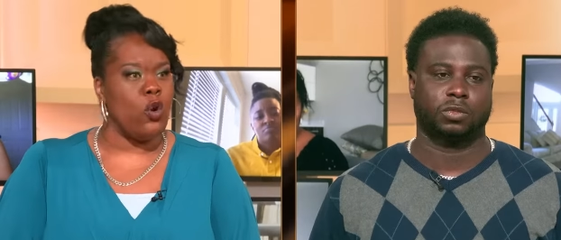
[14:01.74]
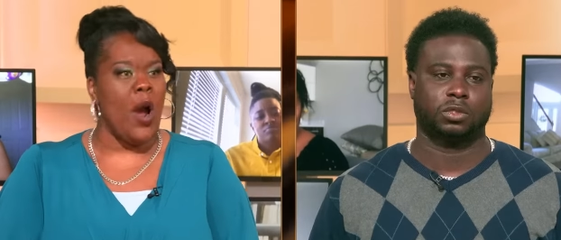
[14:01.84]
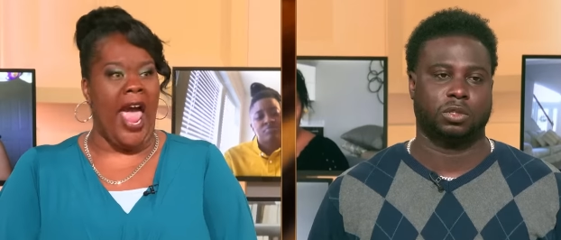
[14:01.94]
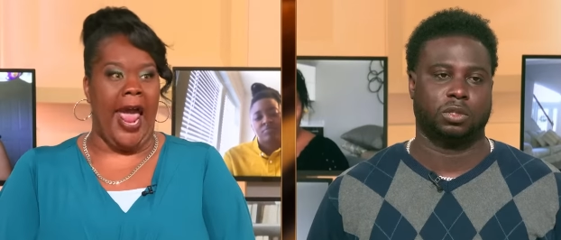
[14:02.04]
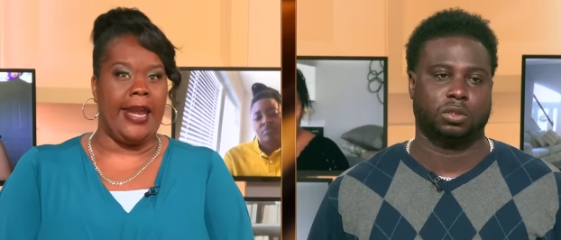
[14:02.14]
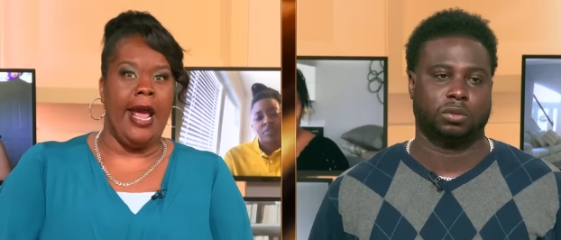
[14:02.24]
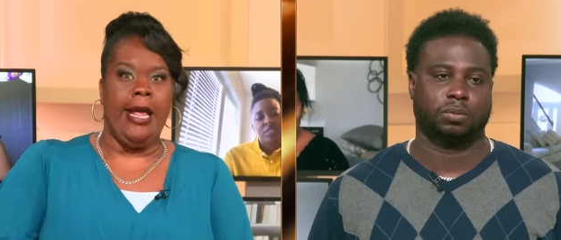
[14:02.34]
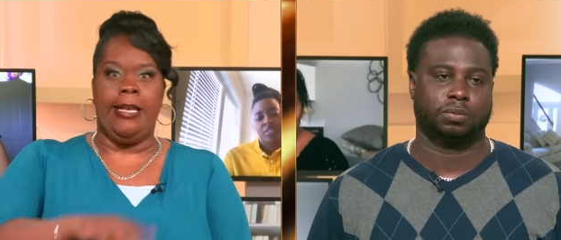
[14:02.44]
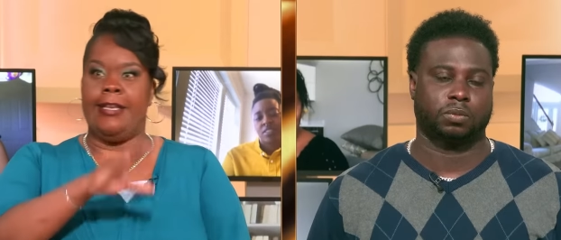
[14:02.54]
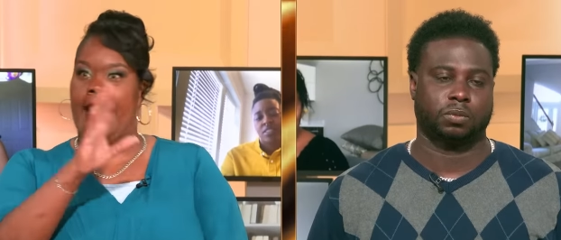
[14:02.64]
Speaker 1: You had
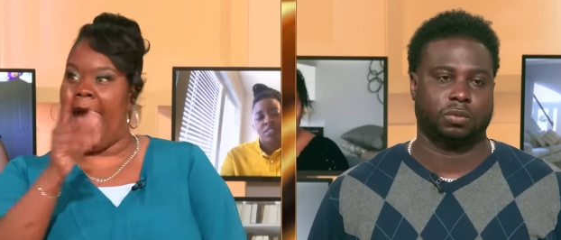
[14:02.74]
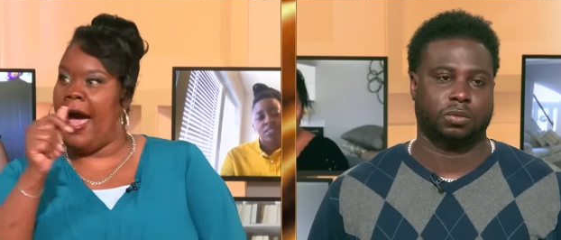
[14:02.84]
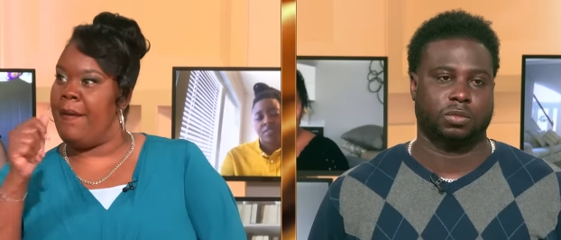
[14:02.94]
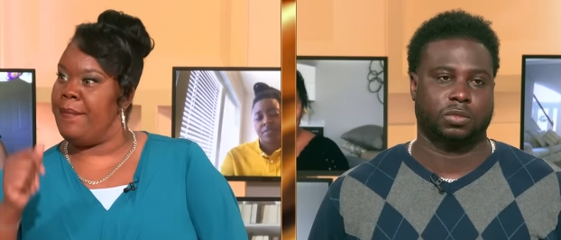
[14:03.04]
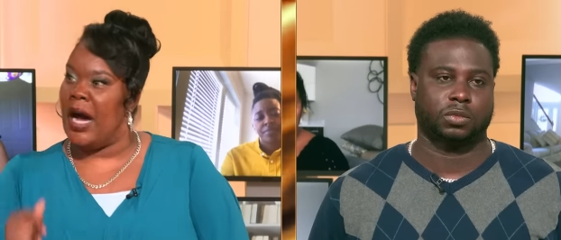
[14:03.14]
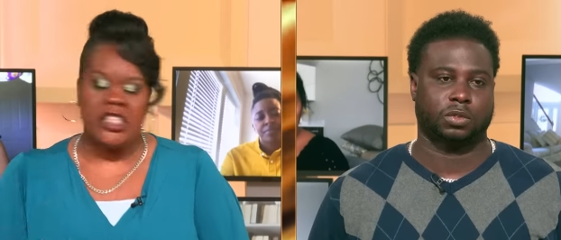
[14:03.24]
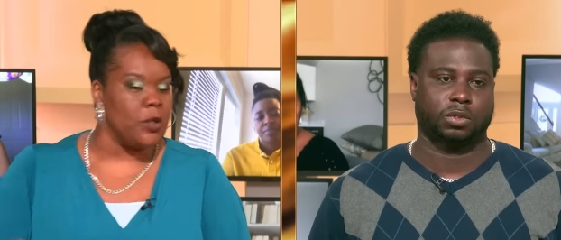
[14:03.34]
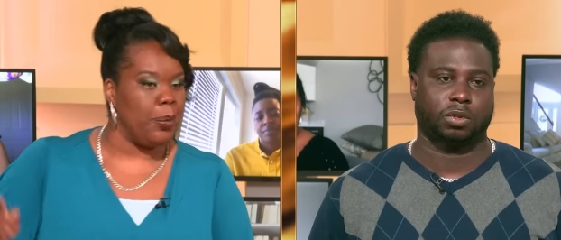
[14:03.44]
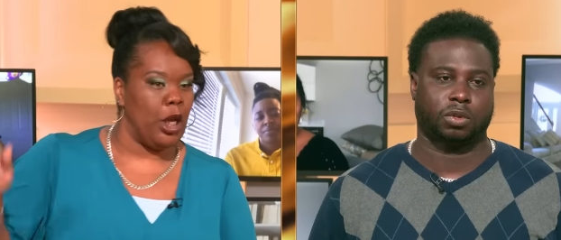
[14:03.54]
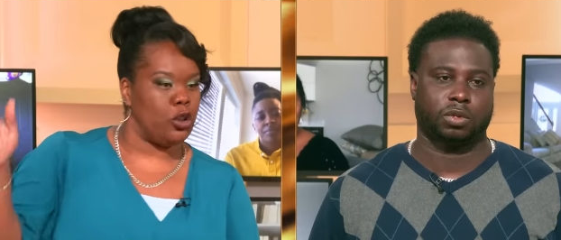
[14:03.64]
nine
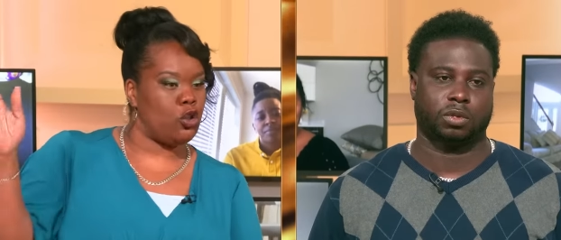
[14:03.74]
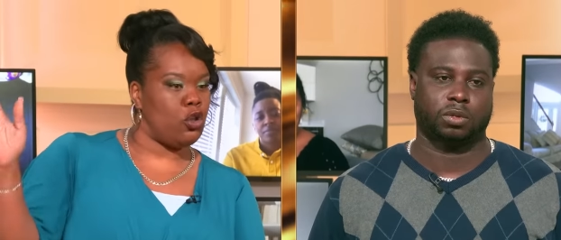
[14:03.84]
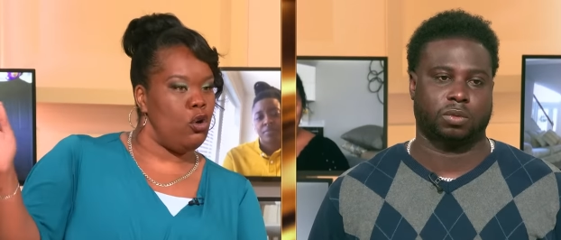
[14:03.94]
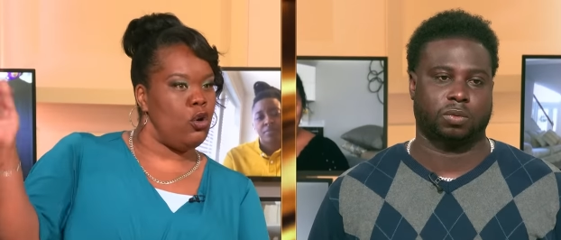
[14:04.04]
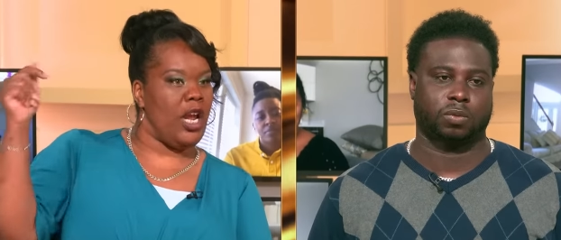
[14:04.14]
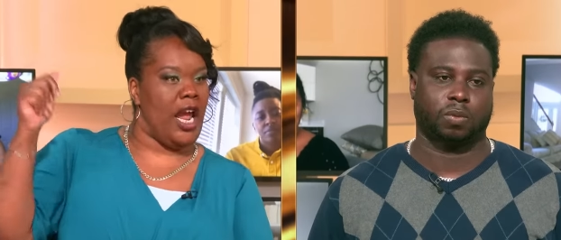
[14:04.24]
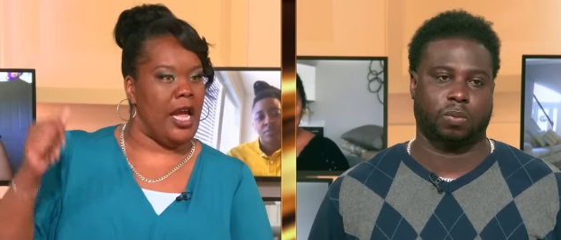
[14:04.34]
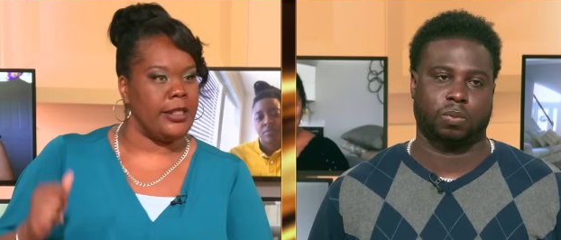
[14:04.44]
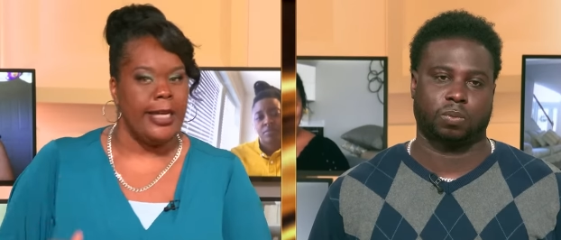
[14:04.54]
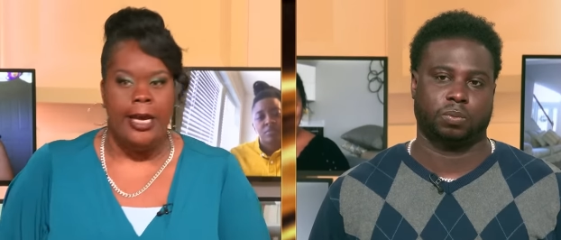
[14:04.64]
months plus two
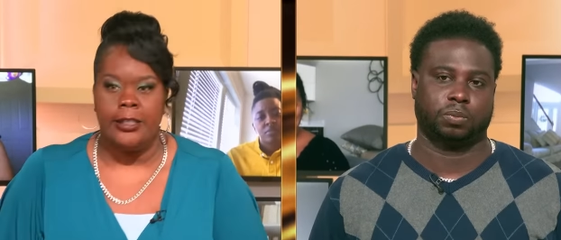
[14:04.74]
years